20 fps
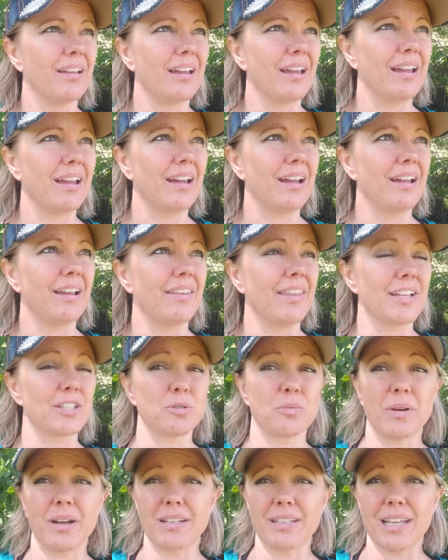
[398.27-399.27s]
And
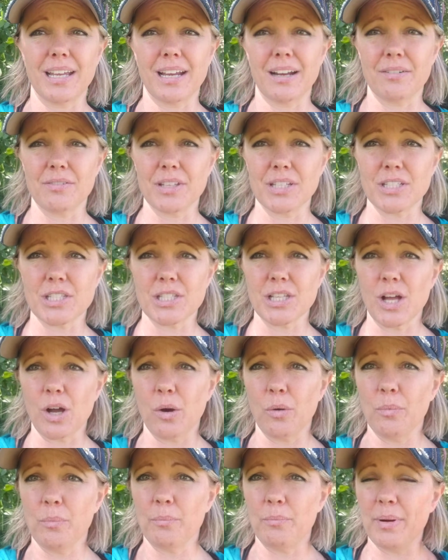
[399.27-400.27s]
that's why I take everything
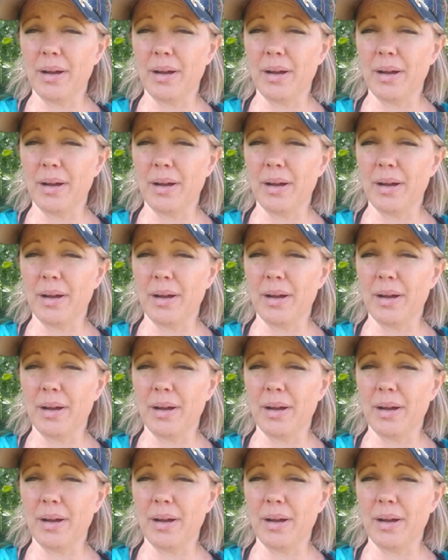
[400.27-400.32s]
slow.